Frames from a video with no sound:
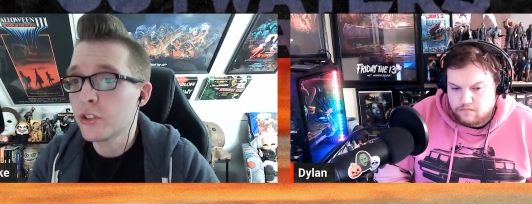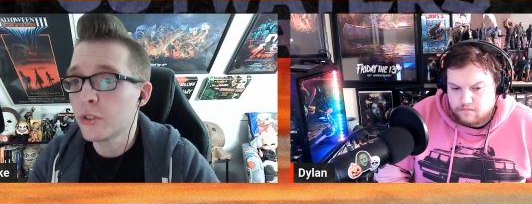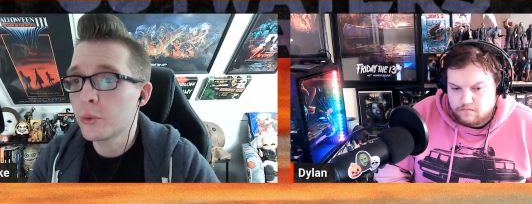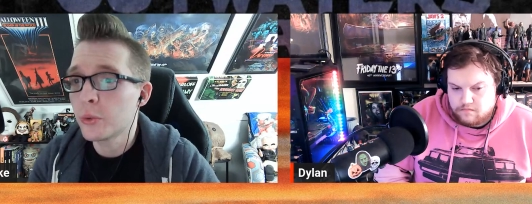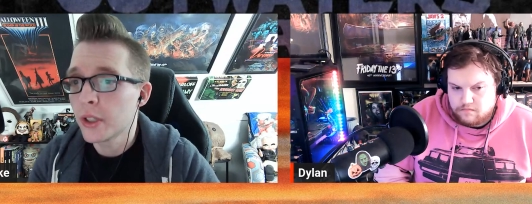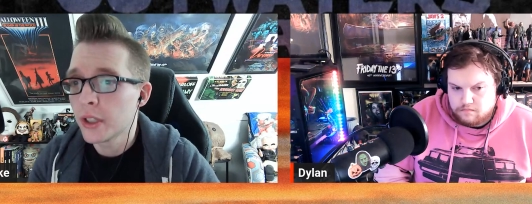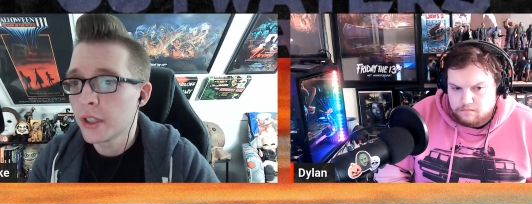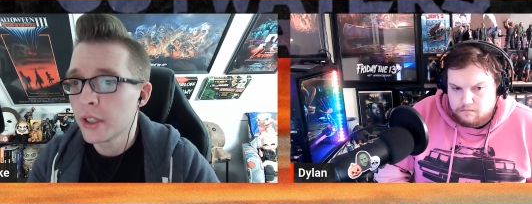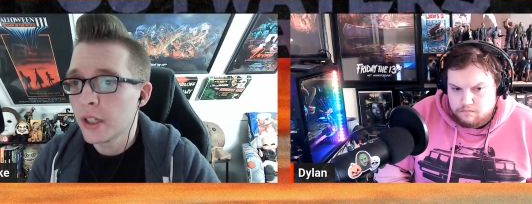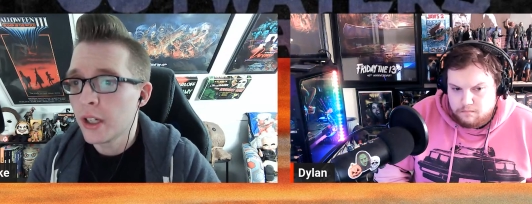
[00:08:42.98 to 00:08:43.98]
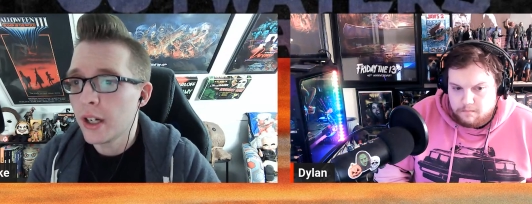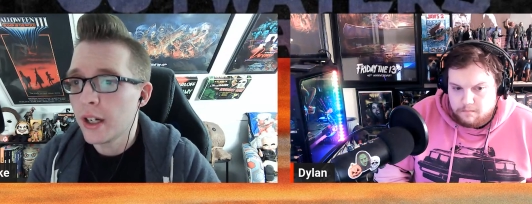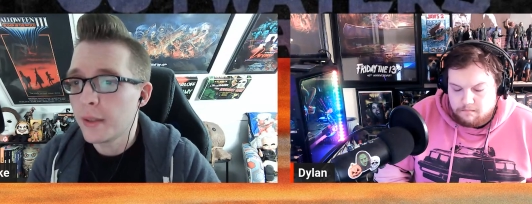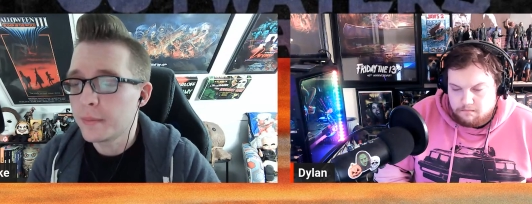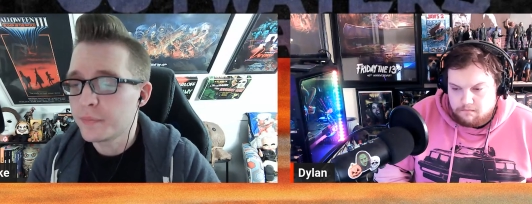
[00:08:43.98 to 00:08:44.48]
Speaker 1: to,
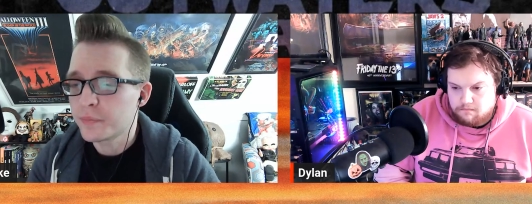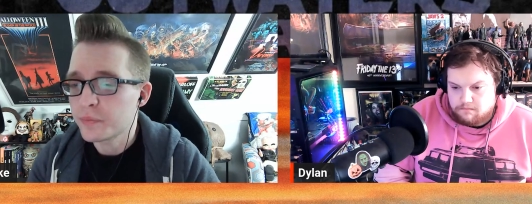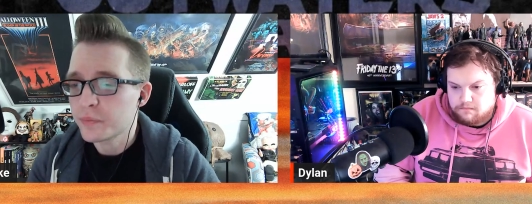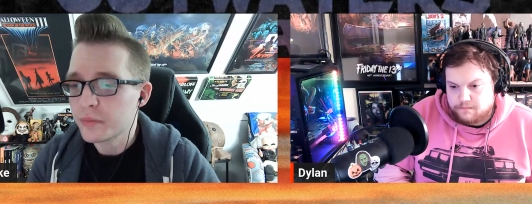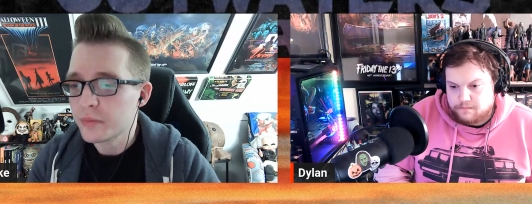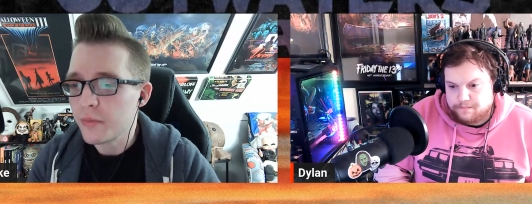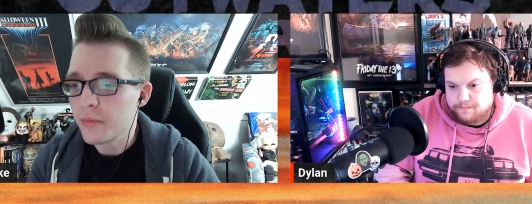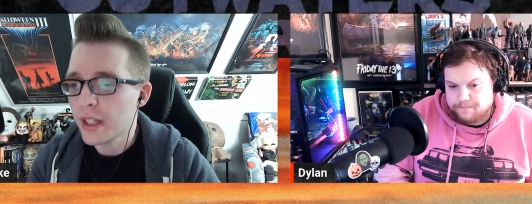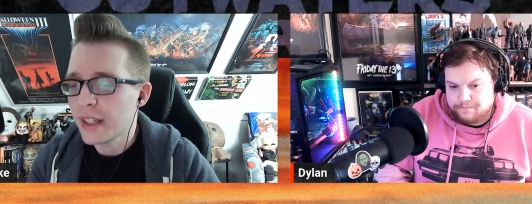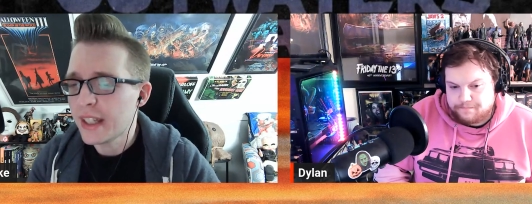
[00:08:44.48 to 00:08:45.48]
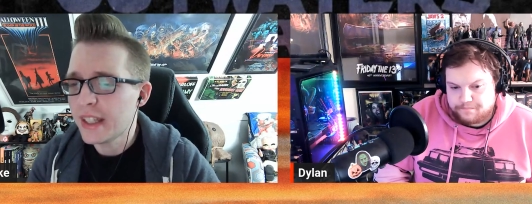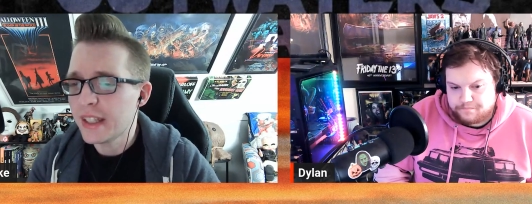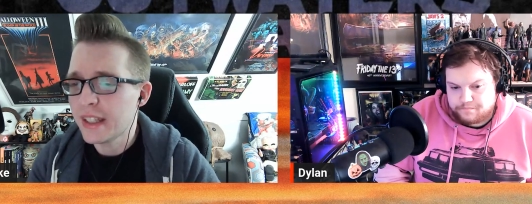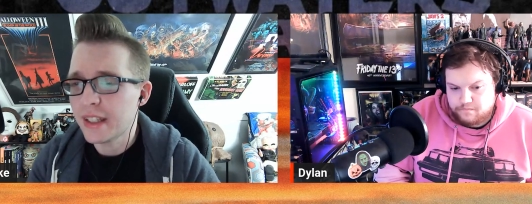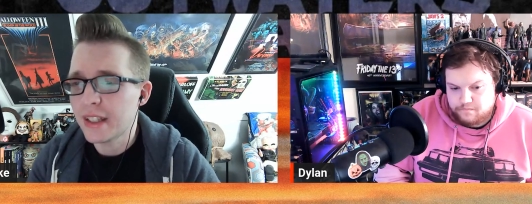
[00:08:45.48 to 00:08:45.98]
um,
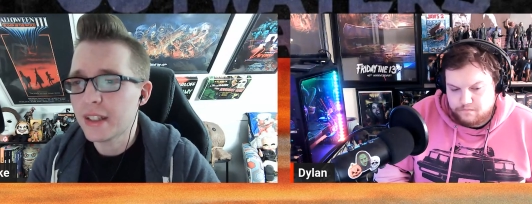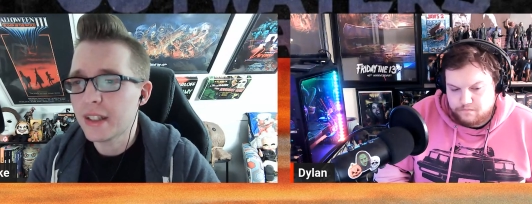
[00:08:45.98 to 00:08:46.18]
the,